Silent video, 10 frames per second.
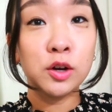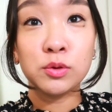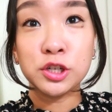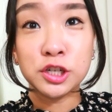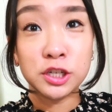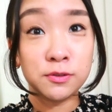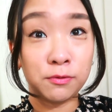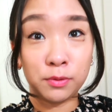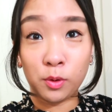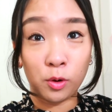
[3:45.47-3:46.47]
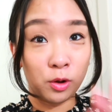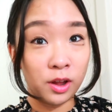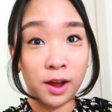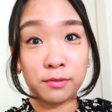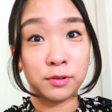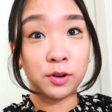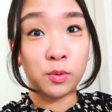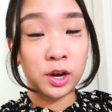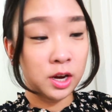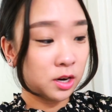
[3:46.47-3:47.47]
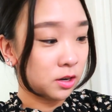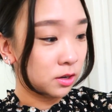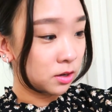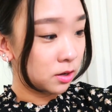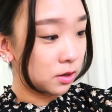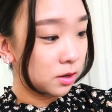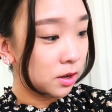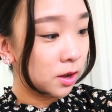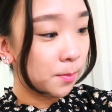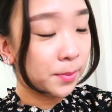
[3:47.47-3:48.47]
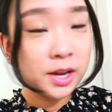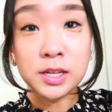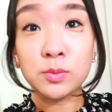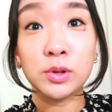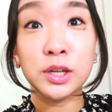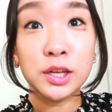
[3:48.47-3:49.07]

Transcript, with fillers: which is just floral everywhere, but it's really